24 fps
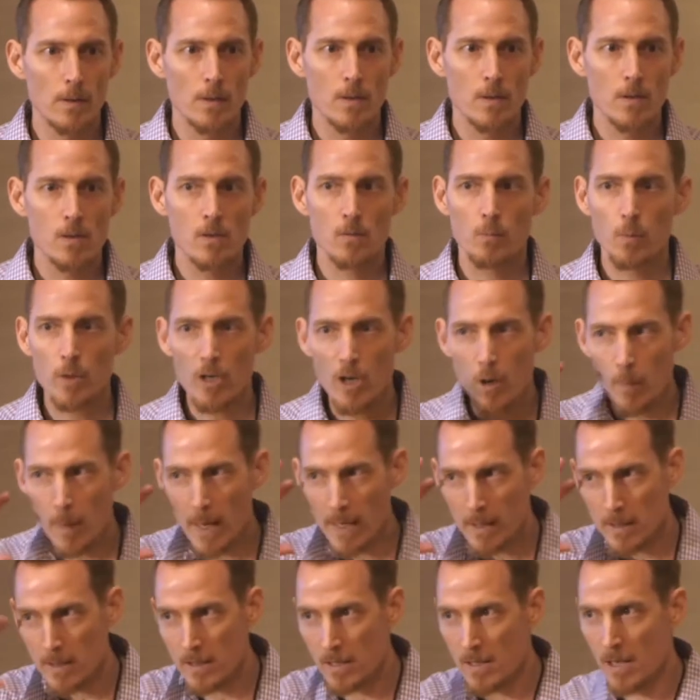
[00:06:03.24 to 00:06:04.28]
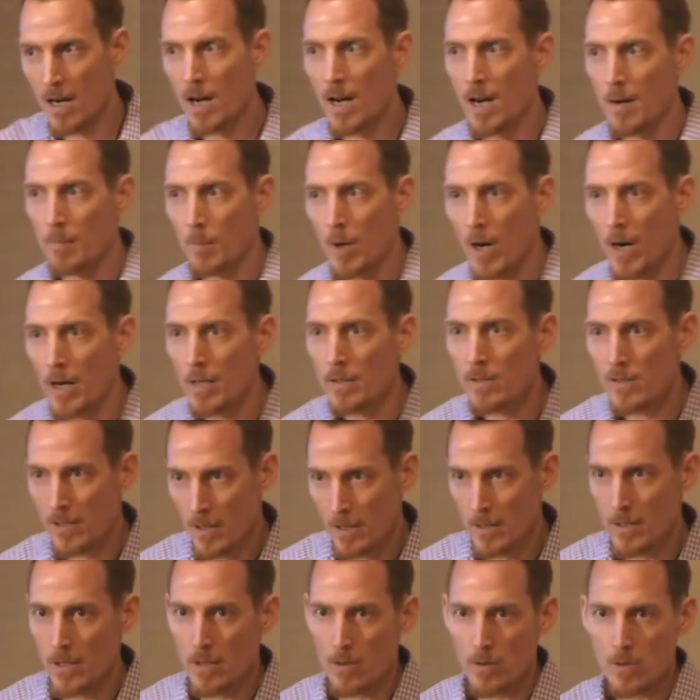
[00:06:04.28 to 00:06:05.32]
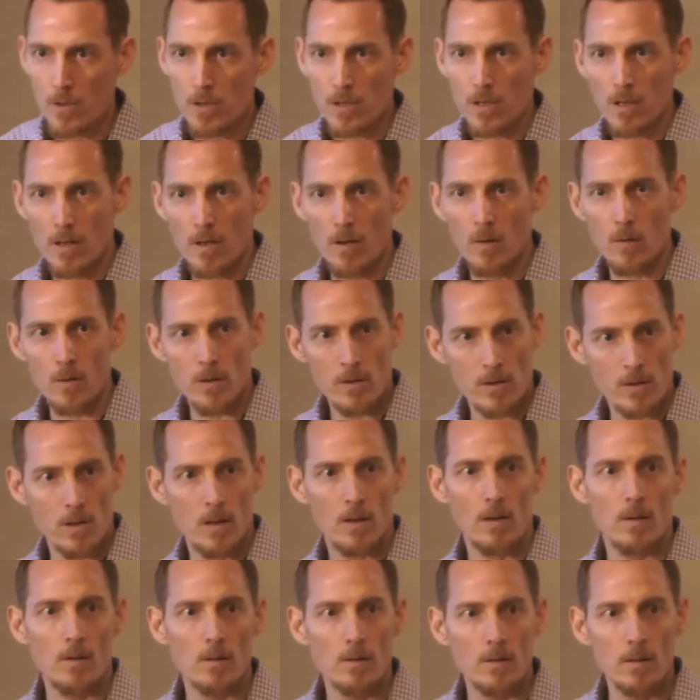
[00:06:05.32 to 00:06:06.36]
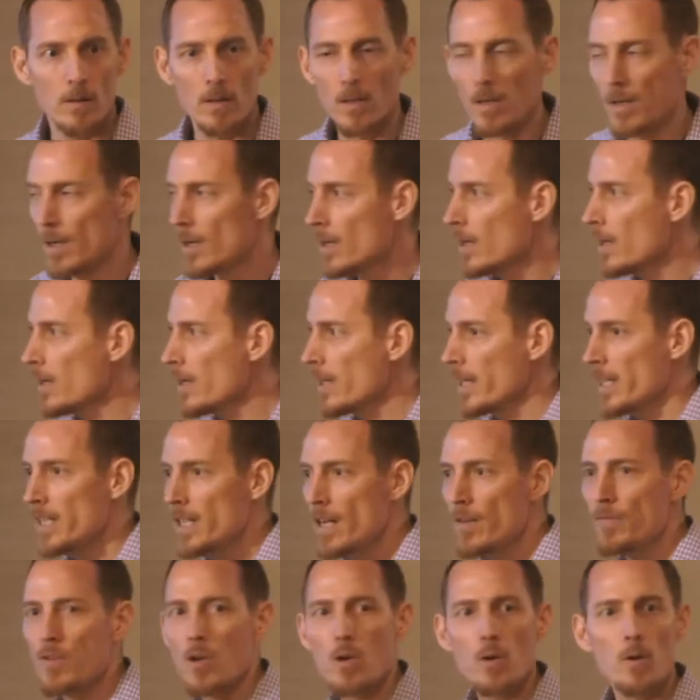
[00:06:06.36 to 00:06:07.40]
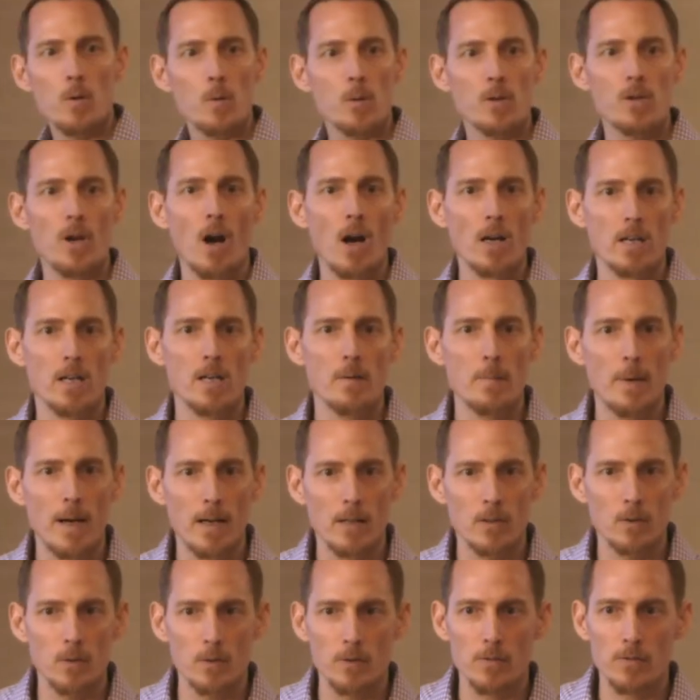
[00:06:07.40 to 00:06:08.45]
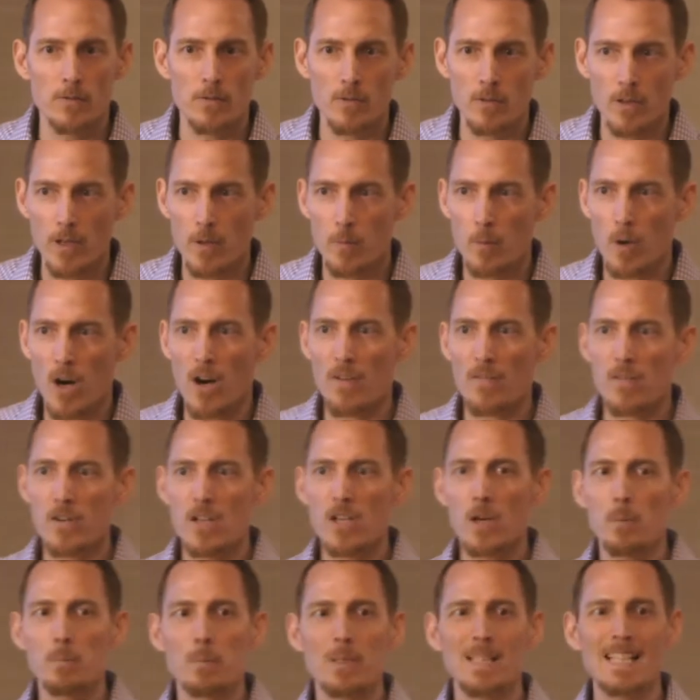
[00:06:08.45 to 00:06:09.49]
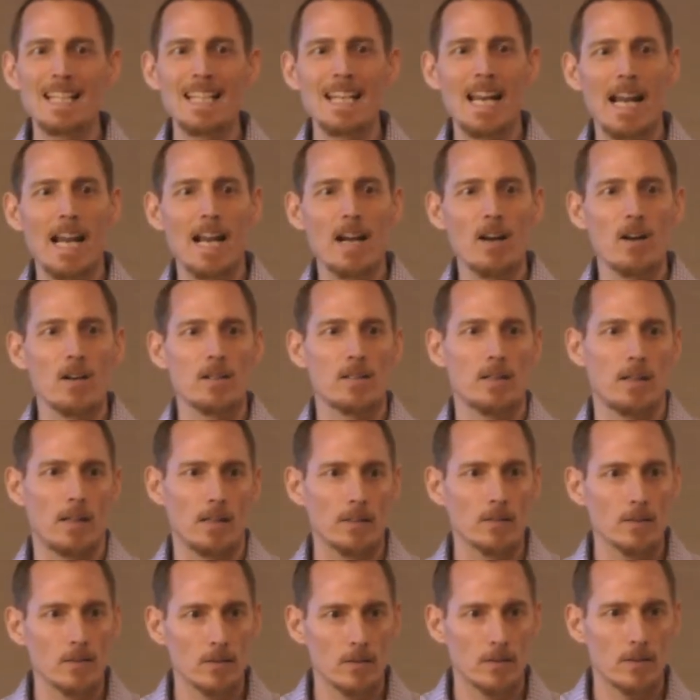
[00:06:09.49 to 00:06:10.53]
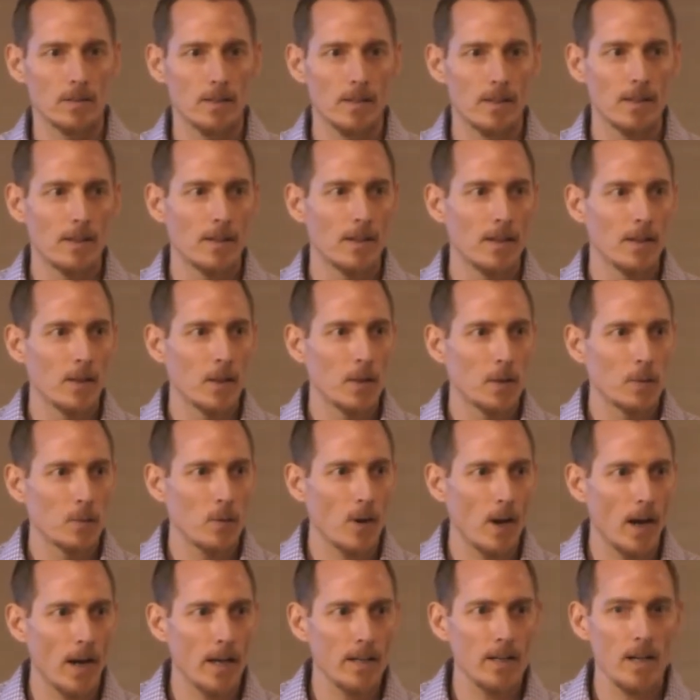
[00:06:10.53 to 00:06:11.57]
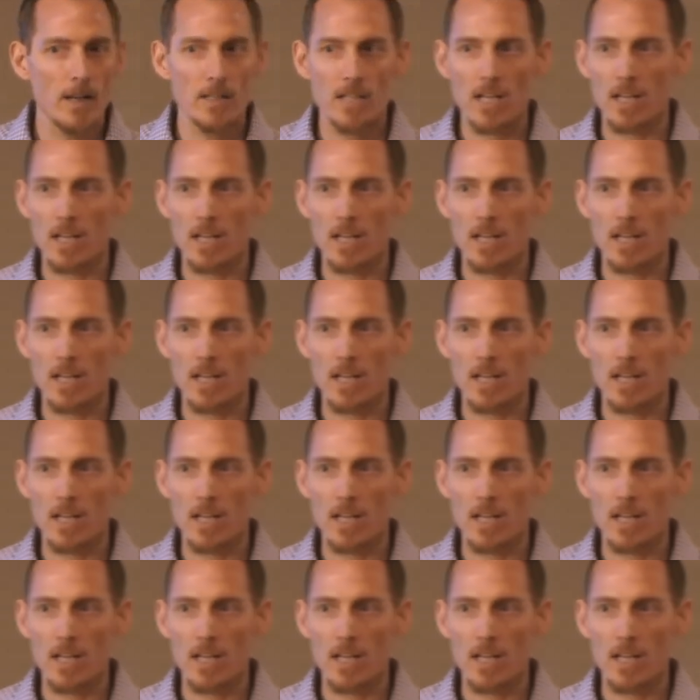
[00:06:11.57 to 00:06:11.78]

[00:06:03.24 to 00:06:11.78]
So if we go back in time, right, 10 years ago or so, any of you who were talking about gluten-free were complete heretics, right?